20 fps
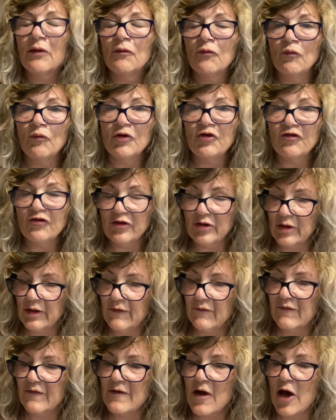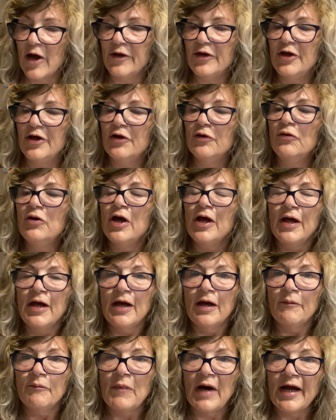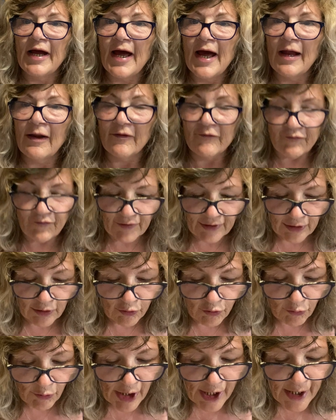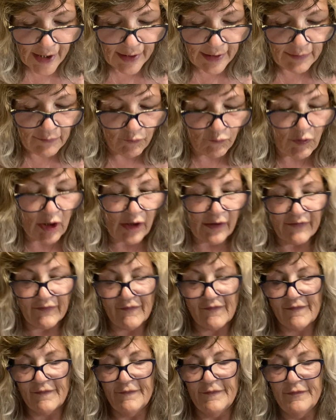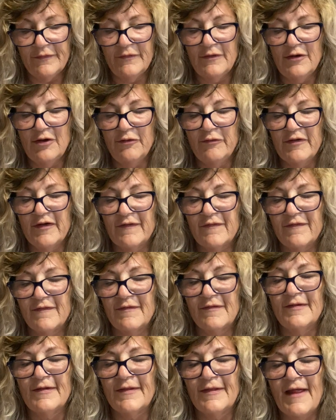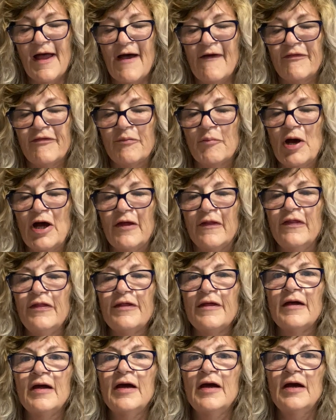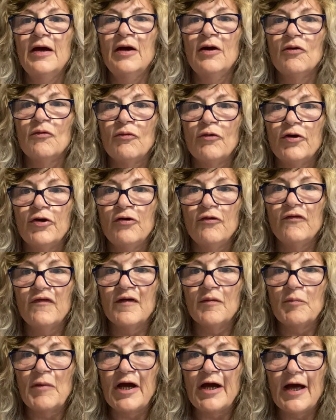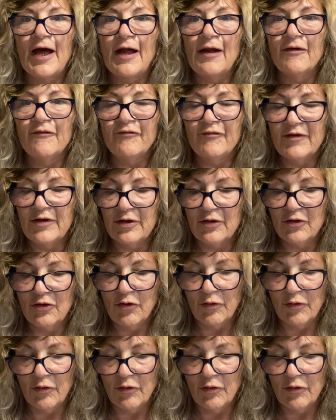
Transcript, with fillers: which is not new, my elephant gray. Well, it's new this last month. We're using my elephant